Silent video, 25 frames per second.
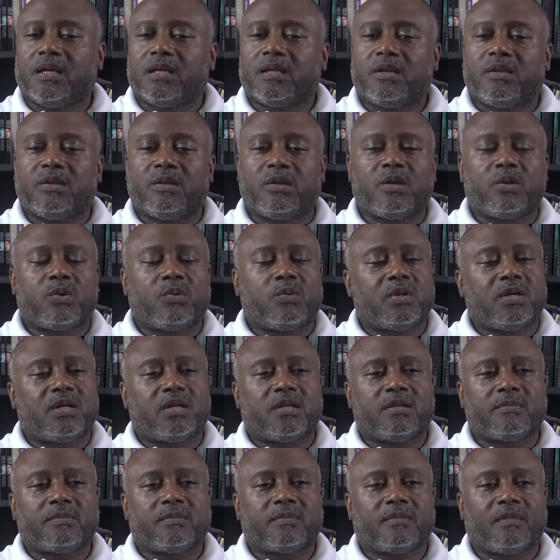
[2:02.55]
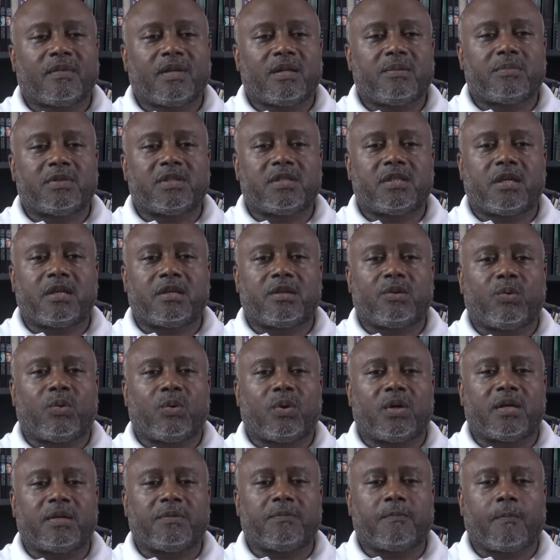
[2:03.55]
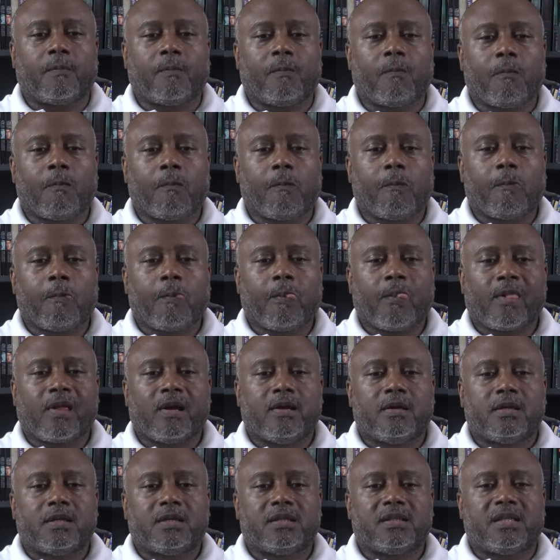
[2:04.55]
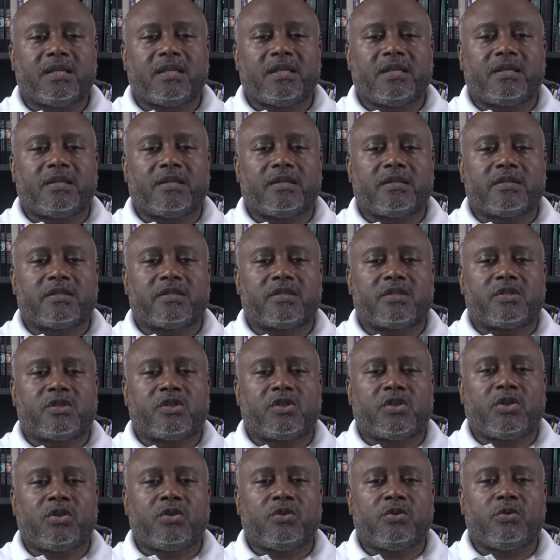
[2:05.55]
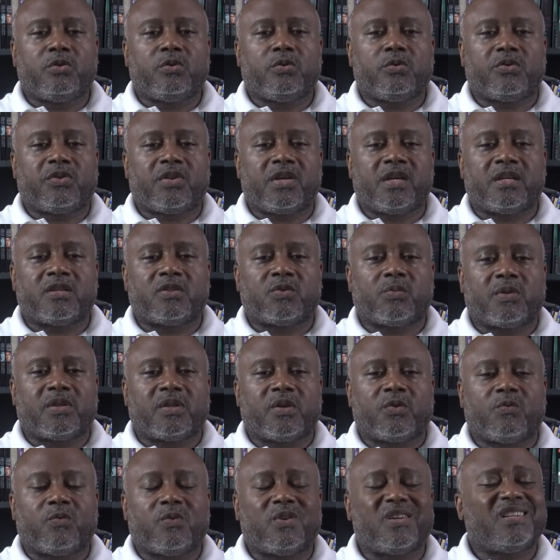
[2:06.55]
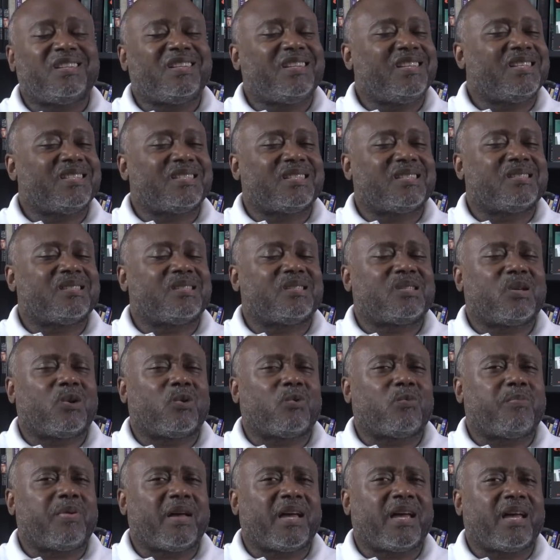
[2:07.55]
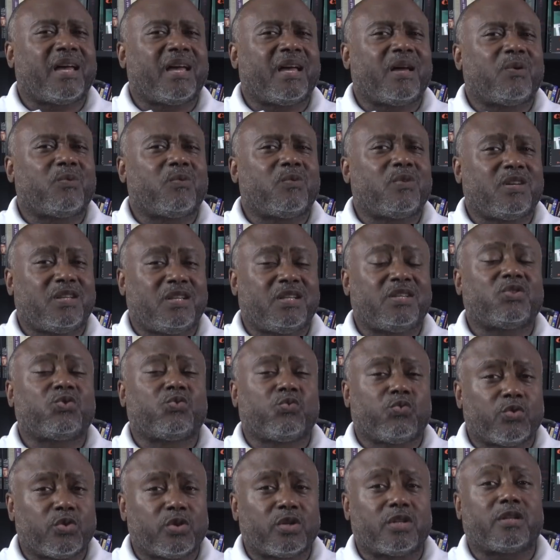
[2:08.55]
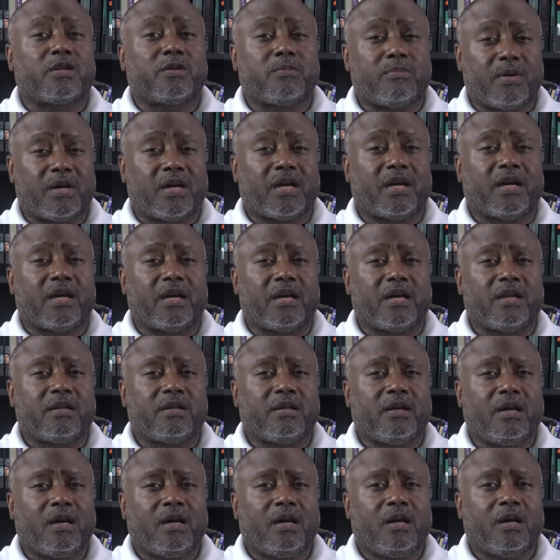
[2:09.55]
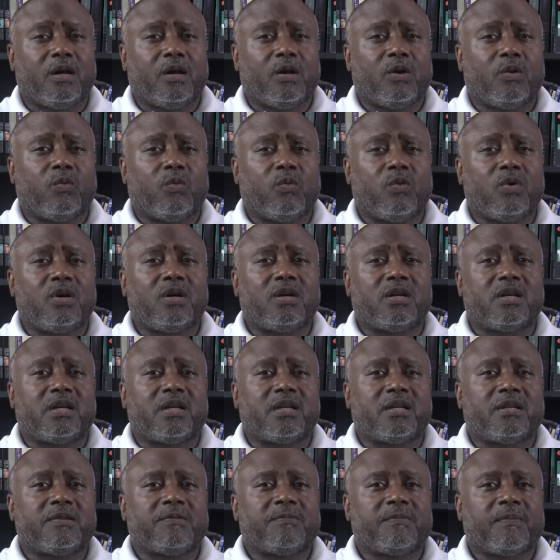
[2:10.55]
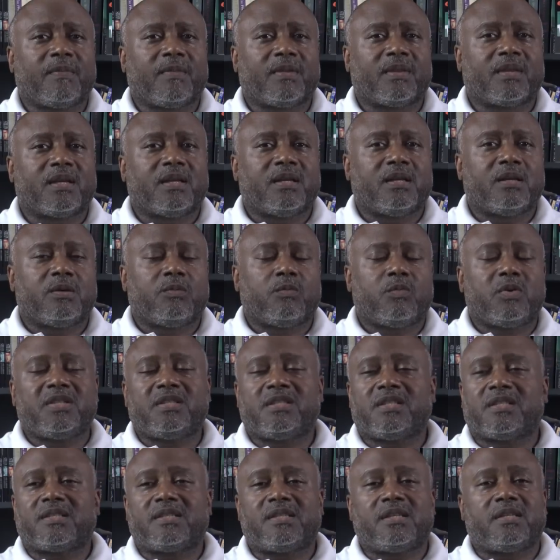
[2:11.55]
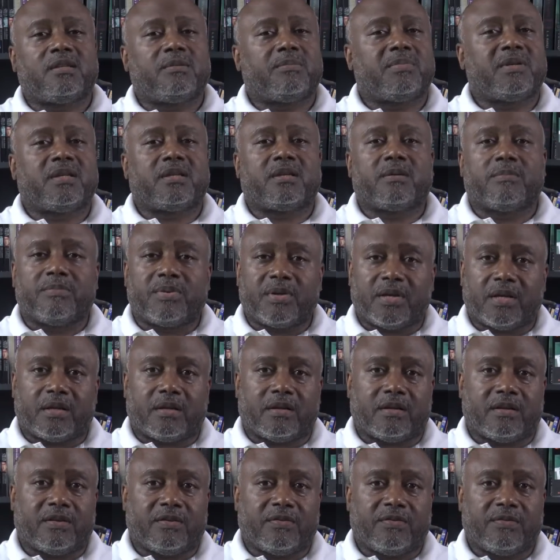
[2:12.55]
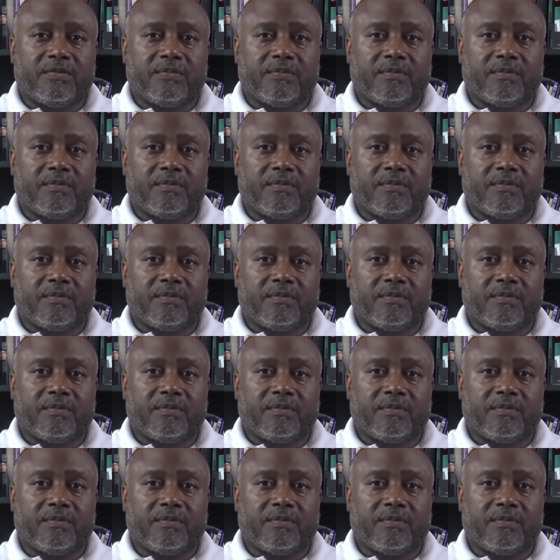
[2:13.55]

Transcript: You know what? I'm gonna tell you what. There's two things with it. One isn't so bad, one is really bad. One, we just tend to be competitive.